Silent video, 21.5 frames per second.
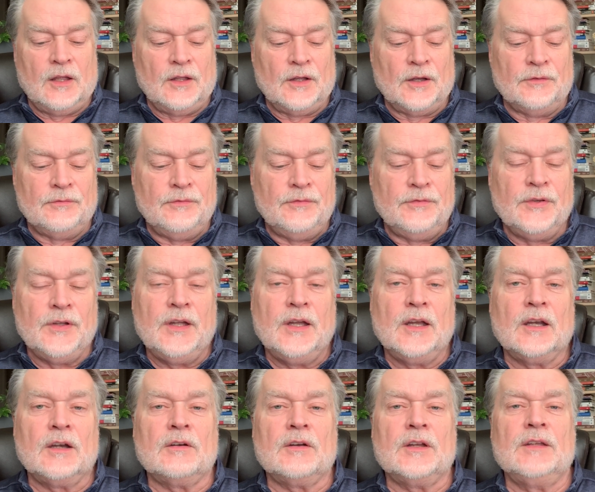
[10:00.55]
A
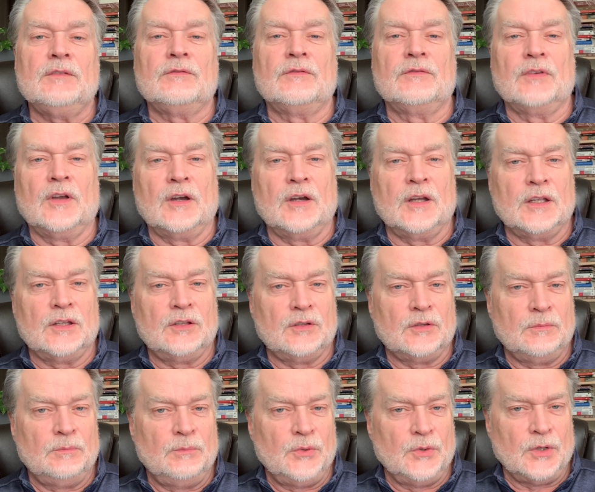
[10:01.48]
very, very
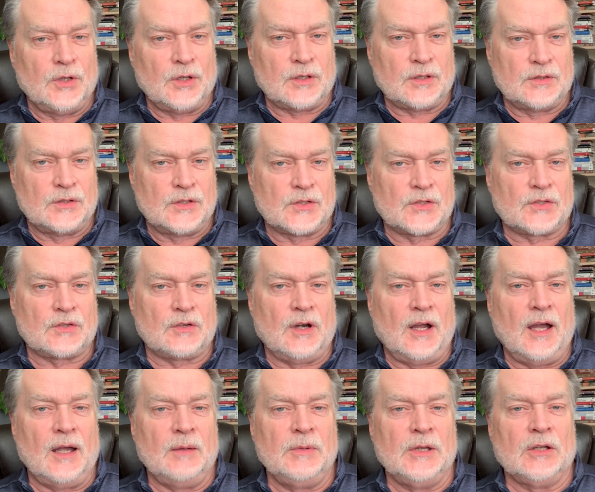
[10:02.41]
good book
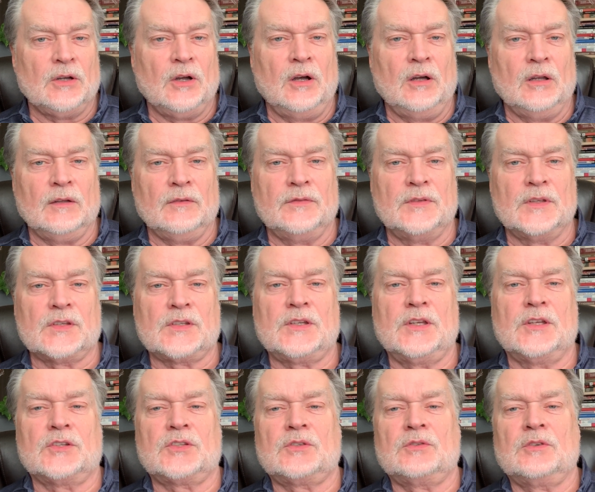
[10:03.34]
describing all of this
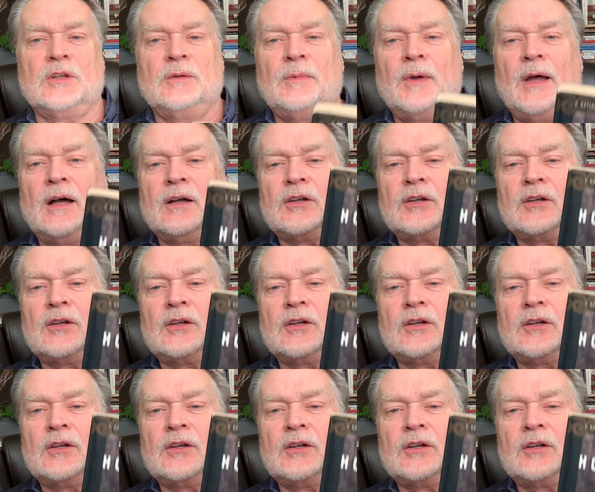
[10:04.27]
history about